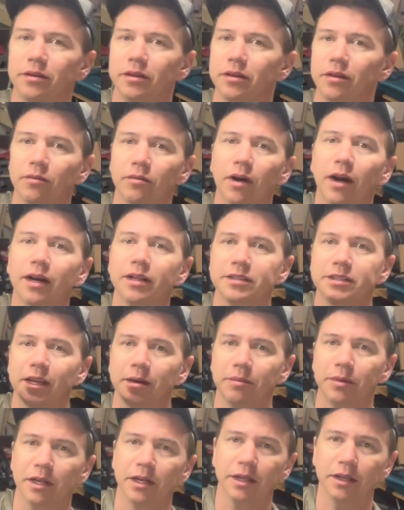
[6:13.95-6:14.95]
the rods
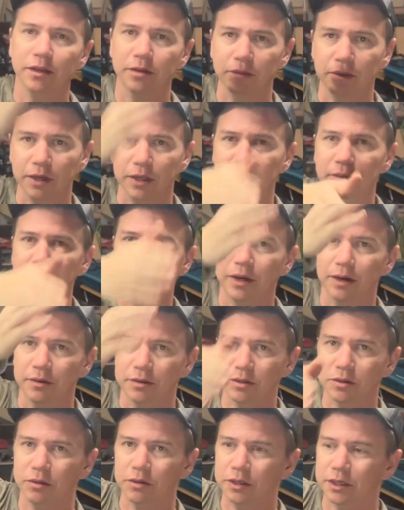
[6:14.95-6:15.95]
kept getting in the way I was
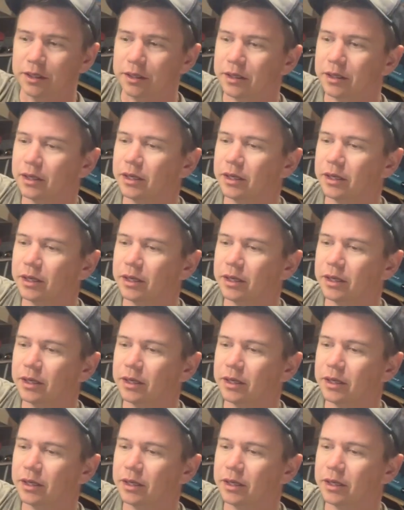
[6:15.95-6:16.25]
holding.